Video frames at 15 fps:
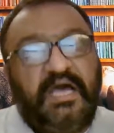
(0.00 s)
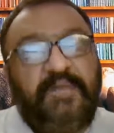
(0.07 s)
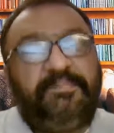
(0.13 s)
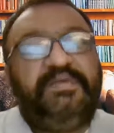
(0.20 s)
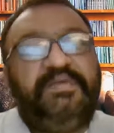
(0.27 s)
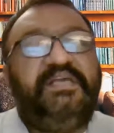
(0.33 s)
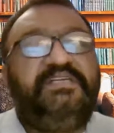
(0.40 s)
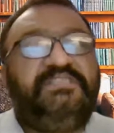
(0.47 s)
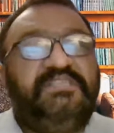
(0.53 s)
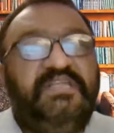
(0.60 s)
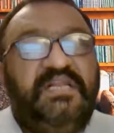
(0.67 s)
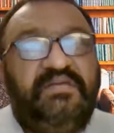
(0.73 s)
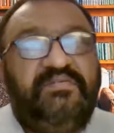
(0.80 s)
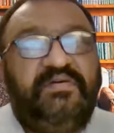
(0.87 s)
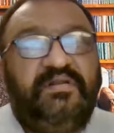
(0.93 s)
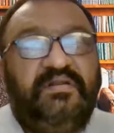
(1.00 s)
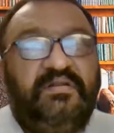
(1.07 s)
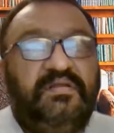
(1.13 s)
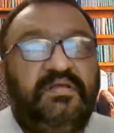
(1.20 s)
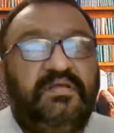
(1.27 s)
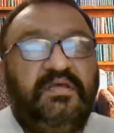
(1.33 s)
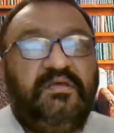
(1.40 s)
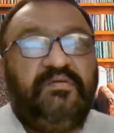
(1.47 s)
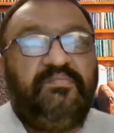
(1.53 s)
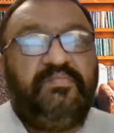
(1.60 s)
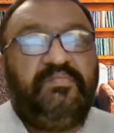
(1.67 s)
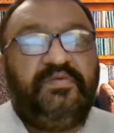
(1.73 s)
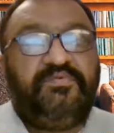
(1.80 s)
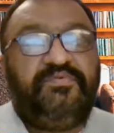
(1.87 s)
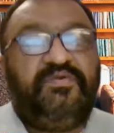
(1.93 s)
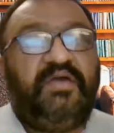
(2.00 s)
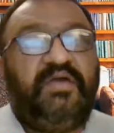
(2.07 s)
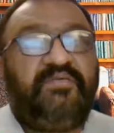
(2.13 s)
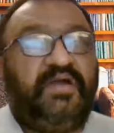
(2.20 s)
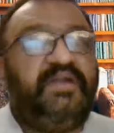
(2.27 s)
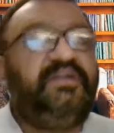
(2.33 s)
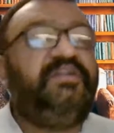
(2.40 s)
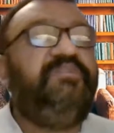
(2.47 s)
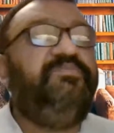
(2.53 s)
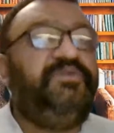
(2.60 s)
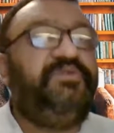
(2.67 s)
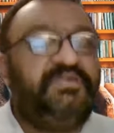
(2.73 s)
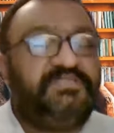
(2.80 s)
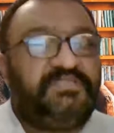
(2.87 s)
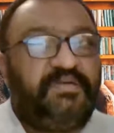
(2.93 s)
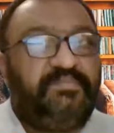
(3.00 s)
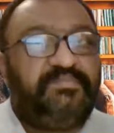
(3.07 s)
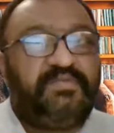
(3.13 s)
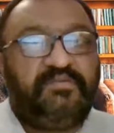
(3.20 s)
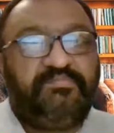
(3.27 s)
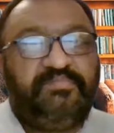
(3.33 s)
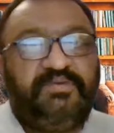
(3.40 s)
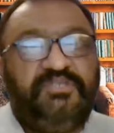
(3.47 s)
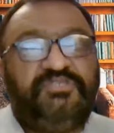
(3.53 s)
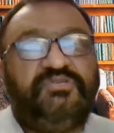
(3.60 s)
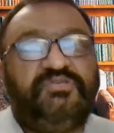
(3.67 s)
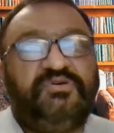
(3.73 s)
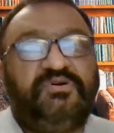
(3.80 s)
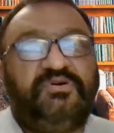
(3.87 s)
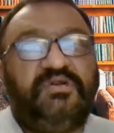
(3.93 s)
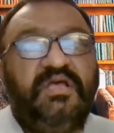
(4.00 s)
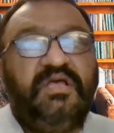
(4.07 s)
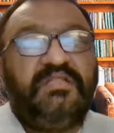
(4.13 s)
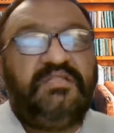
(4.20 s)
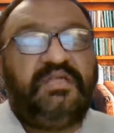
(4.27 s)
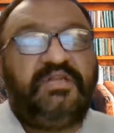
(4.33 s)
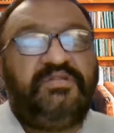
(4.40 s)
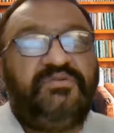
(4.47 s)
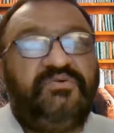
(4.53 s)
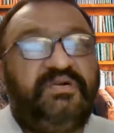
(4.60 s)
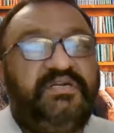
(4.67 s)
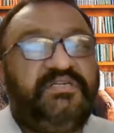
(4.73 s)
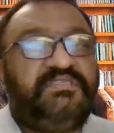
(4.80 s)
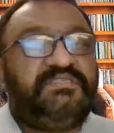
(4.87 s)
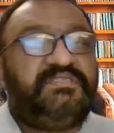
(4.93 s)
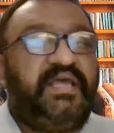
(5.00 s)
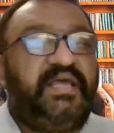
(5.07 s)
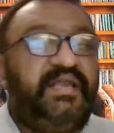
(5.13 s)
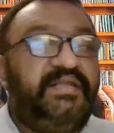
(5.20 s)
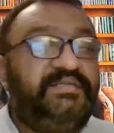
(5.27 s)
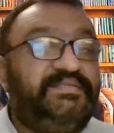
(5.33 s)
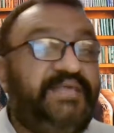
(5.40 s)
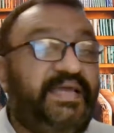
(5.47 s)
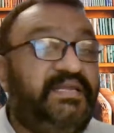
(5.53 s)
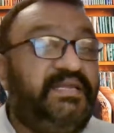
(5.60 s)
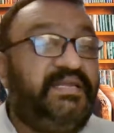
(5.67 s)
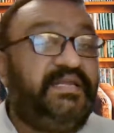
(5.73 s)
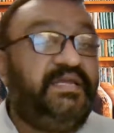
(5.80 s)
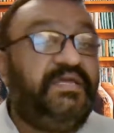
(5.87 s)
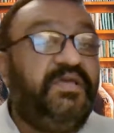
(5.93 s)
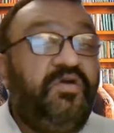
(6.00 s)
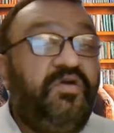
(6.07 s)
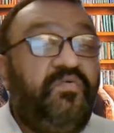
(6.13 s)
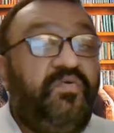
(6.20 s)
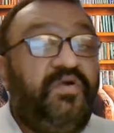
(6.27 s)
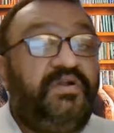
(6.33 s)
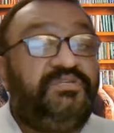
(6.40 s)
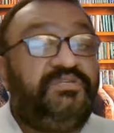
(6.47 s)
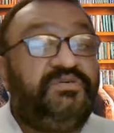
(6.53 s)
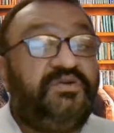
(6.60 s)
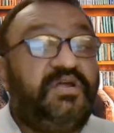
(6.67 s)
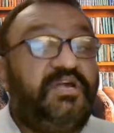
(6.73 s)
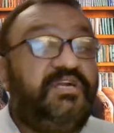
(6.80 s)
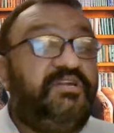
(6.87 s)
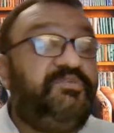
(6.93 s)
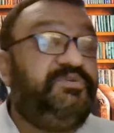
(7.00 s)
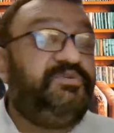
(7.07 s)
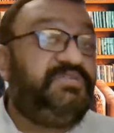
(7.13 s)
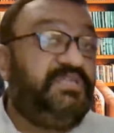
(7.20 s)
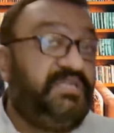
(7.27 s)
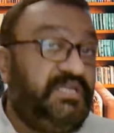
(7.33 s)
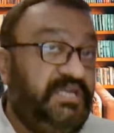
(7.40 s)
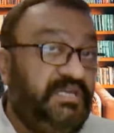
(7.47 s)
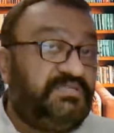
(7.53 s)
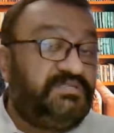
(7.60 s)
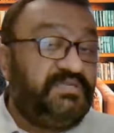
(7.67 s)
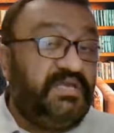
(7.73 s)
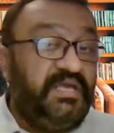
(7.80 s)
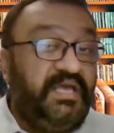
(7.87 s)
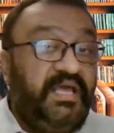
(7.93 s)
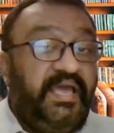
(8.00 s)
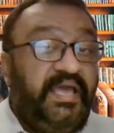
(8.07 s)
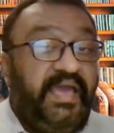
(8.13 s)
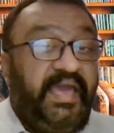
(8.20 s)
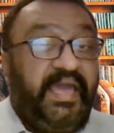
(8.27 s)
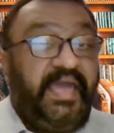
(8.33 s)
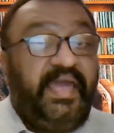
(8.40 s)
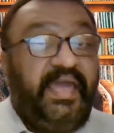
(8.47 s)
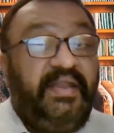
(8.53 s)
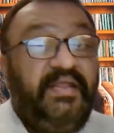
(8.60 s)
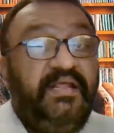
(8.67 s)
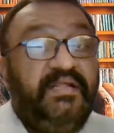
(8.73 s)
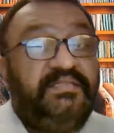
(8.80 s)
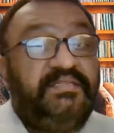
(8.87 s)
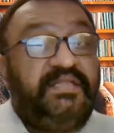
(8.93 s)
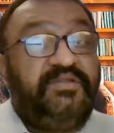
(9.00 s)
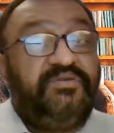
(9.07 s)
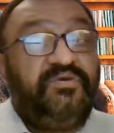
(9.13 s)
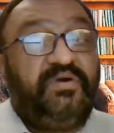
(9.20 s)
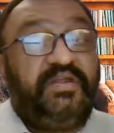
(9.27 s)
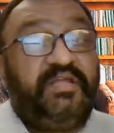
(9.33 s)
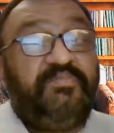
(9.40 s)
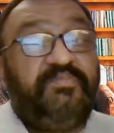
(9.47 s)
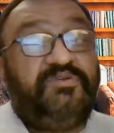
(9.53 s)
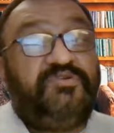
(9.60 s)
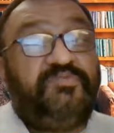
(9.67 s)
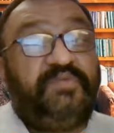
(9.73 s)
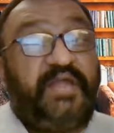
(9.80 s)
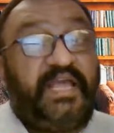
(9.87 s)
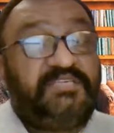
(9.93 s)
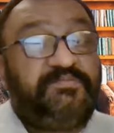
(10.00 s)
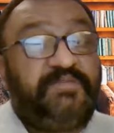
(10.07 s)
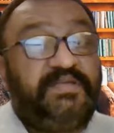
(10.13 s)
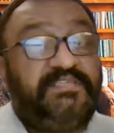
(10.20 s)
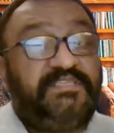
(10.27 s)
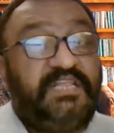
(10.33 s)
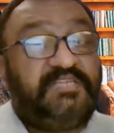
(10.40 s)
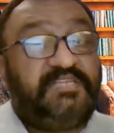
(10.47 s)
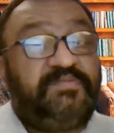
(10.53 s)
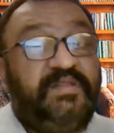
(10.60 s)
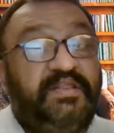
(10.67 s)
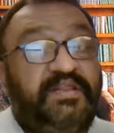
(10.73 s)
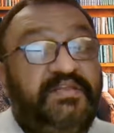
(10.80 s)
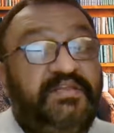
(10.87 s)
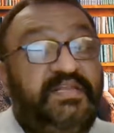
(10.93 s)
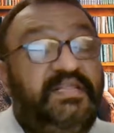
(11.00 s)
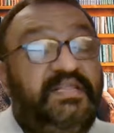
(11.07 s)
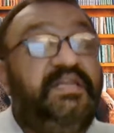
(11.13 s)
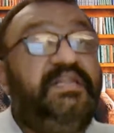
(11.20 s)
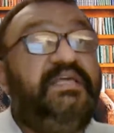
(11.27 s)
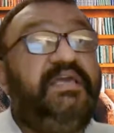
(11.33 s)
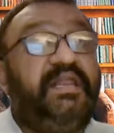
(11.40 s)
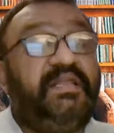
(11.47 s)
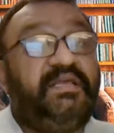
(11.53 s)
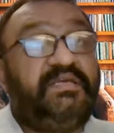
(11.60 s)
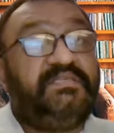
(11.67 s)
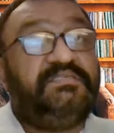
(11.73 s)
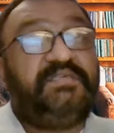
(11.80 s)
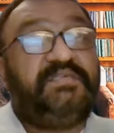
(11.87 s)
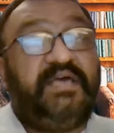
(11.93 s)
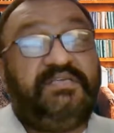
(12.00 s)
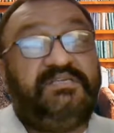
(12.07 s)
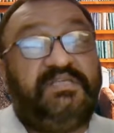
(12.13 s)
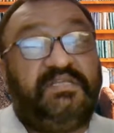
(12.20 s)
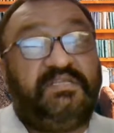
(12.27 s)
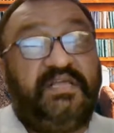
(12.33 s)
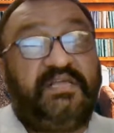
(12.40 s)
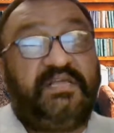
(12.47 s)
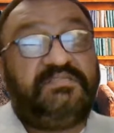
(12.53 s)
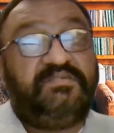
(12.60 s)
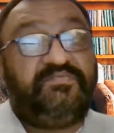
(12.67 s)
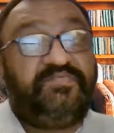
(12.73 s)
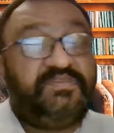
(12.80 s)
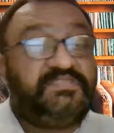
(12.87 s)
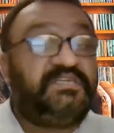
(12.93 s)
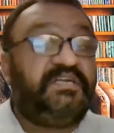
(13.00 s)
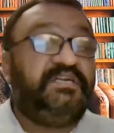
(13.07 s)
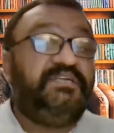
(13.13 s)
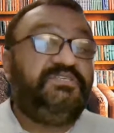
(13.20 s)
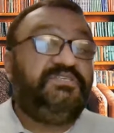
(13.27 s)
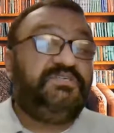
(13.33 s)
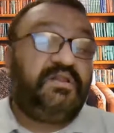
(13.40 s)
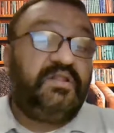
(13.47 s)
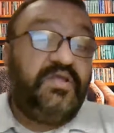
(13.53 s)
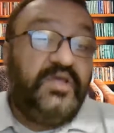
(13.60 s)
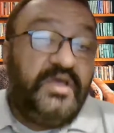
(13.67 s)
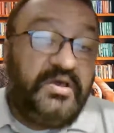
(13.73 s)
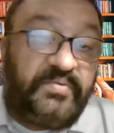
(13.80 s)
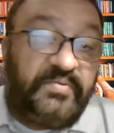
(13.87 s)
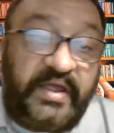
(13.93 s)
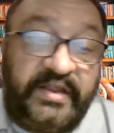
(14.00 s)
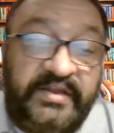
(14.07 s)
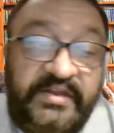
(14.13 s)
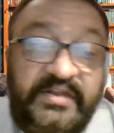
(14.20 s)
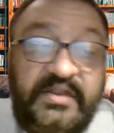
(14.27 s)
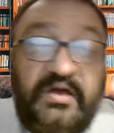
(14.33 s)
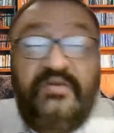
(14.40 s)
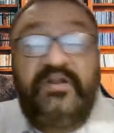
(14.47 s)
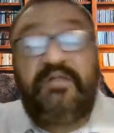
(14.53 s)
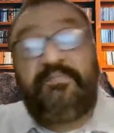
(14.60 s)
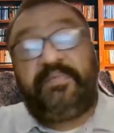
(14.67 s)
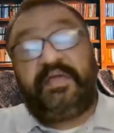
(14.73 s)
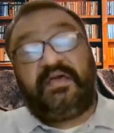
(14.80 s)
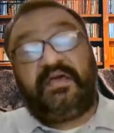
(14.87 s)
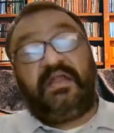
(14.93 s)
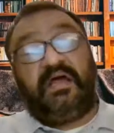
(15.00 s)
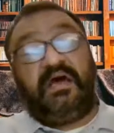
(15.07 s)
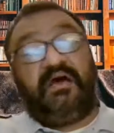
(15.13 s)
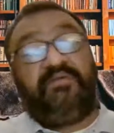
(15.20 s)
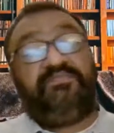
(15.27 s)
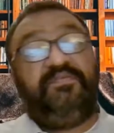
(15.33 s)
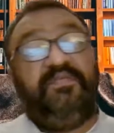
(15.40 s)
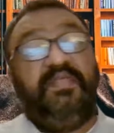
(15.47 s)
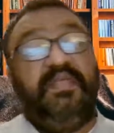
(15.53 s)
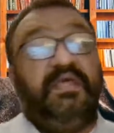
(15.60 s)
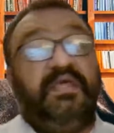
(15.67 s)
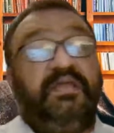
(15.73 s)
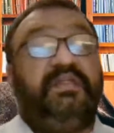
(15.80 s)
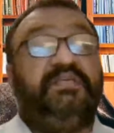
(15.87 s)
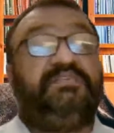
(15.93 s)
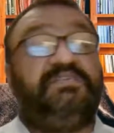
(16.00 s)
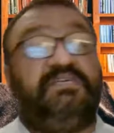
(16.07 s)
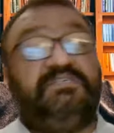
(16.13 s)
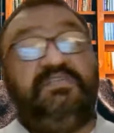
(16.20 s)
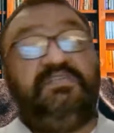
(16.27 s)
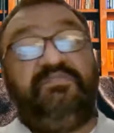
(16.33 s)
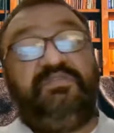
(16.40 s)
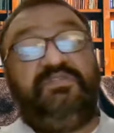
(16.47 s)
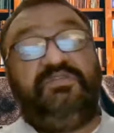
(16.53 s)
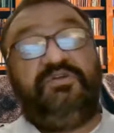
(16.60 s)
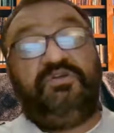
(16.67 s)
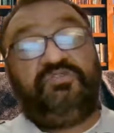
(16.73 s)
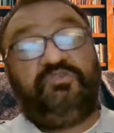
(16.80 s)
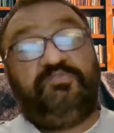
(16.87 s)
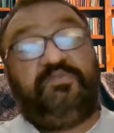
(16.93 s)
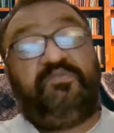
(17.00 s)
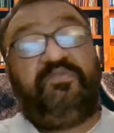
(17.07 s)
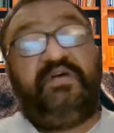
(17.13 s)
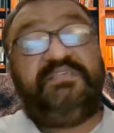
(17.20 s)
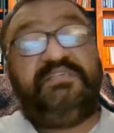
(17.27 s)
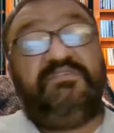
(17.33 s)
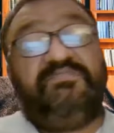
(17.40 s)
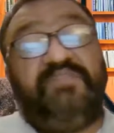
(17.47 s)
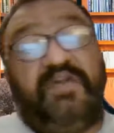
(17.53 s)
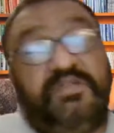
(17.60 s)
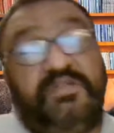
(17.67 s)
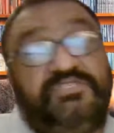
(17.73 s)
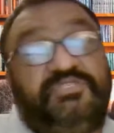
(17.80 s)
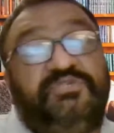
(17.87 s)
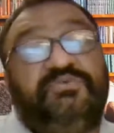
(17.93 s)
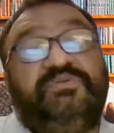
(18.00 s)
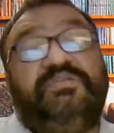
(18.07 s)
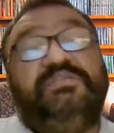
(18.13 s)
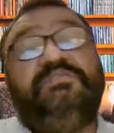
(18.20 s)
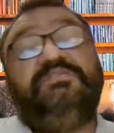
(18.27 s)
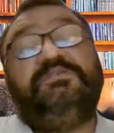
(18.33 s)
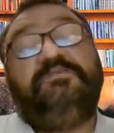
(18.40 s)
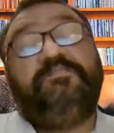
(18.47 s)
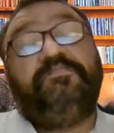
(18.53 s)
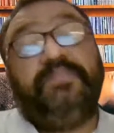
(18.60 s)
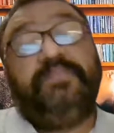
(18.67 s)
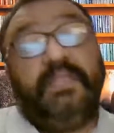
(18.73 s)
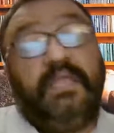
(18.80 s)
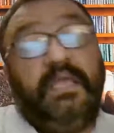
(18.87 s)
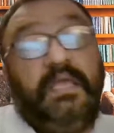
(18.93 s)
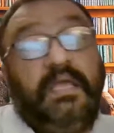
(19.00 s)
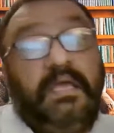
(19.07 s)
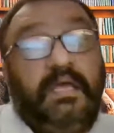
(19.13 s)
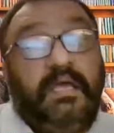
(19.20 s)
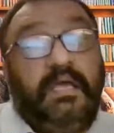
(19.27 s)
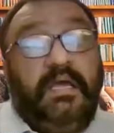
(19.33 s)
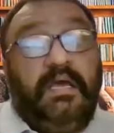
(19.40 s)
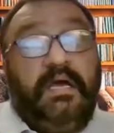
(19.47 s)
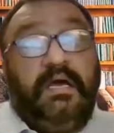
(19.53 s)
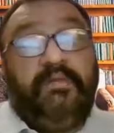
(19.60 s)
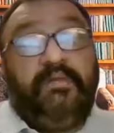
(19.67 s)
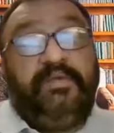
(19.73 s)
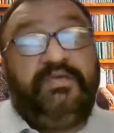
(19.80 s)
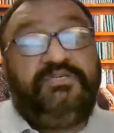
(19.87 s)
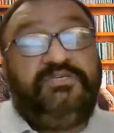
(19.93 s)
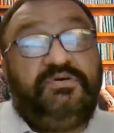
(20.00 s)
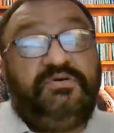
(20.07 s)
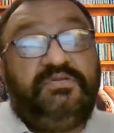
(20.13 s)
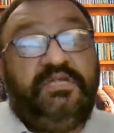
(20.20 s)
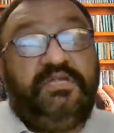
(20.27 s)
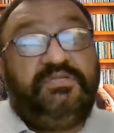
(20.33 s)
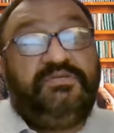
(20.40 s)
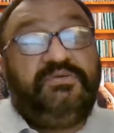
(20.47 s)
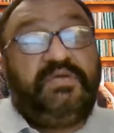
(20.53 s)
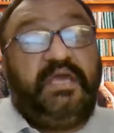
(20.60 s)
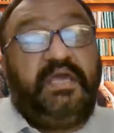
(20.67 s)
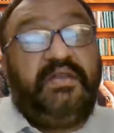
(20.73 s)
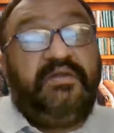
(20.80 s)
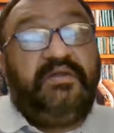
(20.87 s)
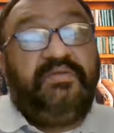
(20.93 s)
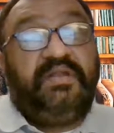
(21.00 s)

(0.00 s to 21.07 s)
a PhD level. If you have contributed something, be sure that you understand exactly what your contribution is and that you are able to express and explain it clearly and concisely. That's the first condition. Write it down in a paragraph, discuss it with your supervisor, fellow students. Make sure that you can